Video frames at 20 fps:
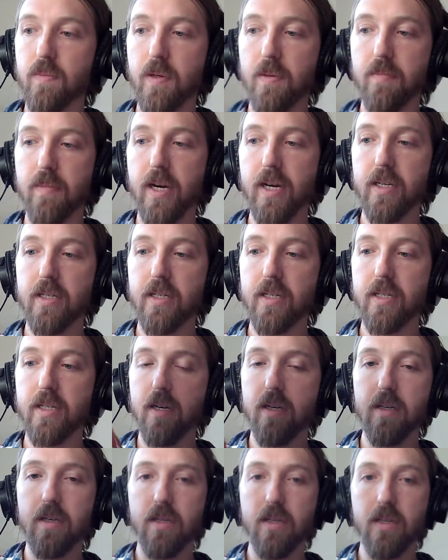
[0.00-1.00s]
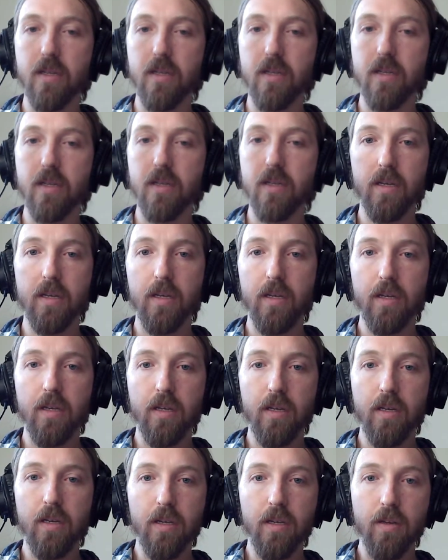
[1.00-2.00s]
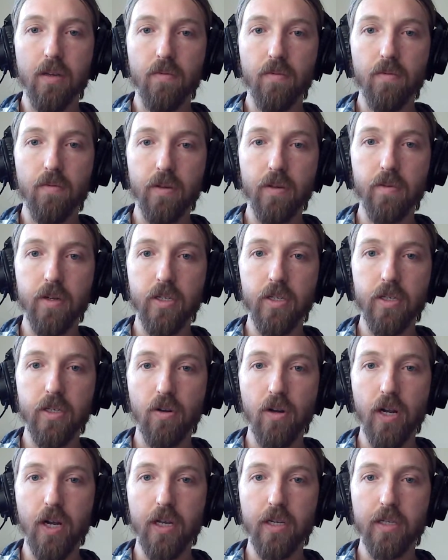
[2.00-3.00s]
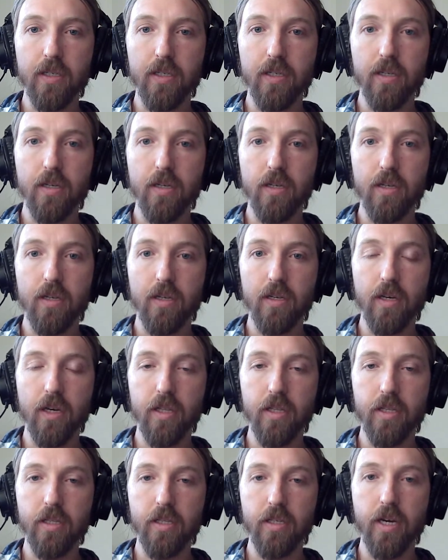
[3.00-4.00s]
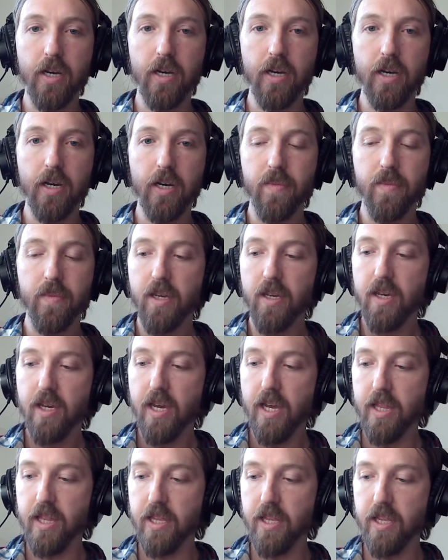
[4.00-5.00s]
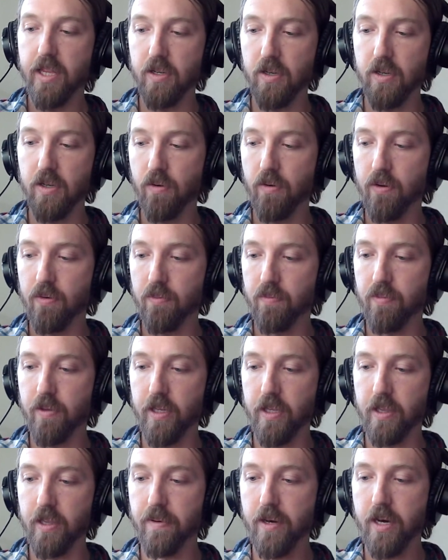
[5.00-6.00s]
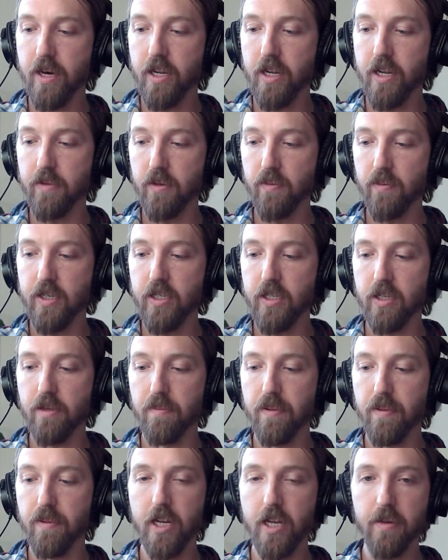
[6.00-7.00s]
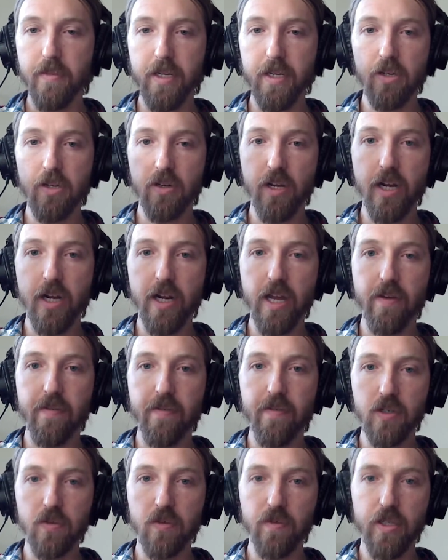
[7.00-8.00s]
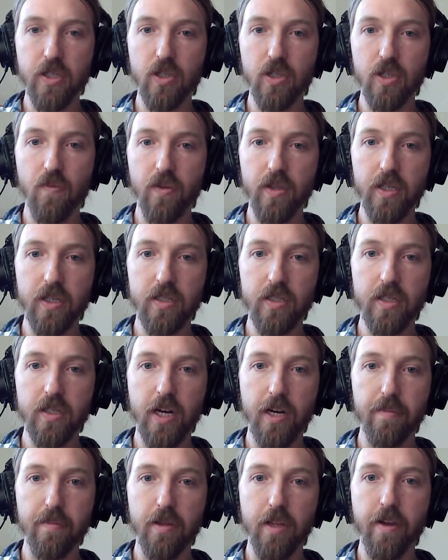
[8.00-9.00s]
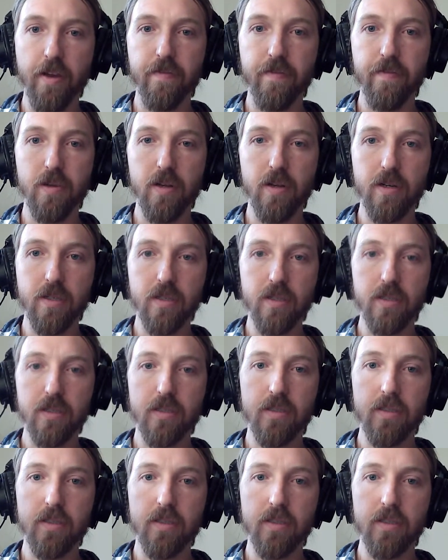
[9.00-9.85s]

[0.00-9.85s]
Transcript: my style, where you reach across on the top, and then when you go and play the bottom, you reach on the bottom, and you're not having to reach over these top left plugs.